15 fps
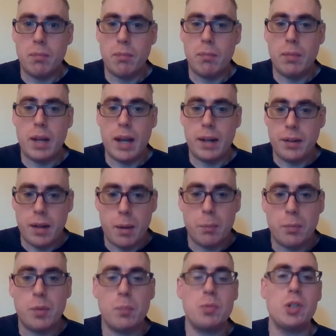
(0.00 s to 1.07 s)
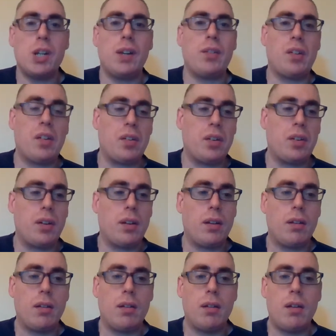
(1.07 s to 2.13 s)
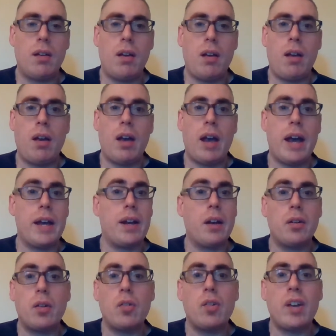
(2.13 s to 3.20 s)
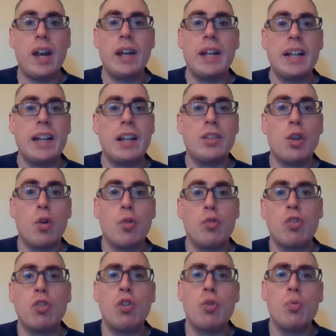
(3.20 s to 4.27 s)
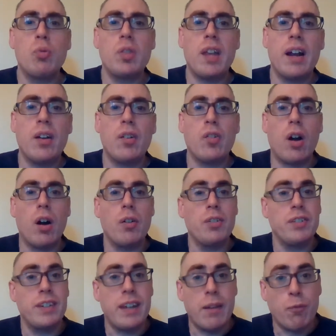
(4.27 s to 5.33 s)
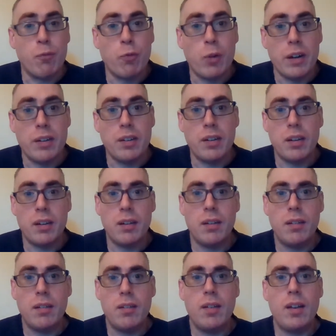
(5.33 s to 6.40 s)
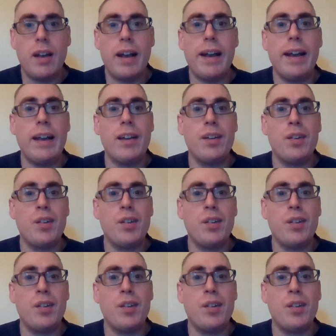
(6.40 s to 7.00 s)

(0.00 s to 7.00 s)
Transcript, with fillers: It comes from Jesus. And understanding that those two things are different is